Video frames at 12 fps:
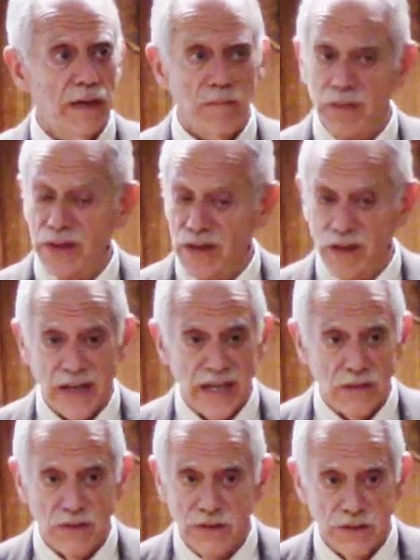but their
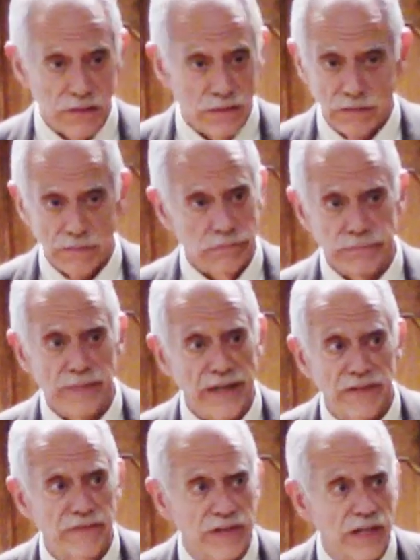language may
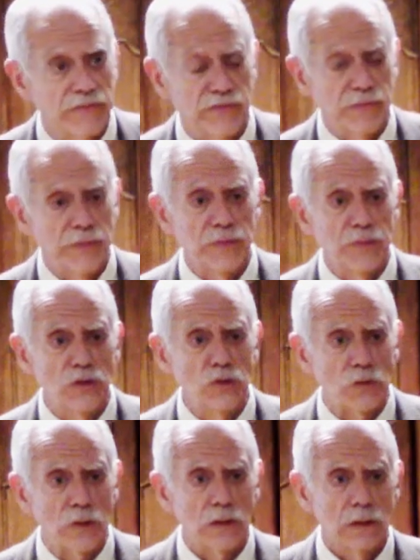have come from the
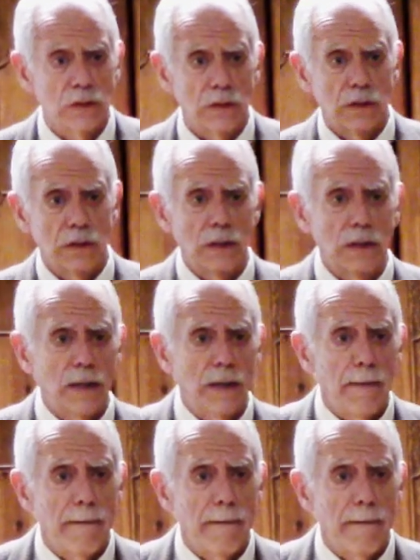moon. Yeah,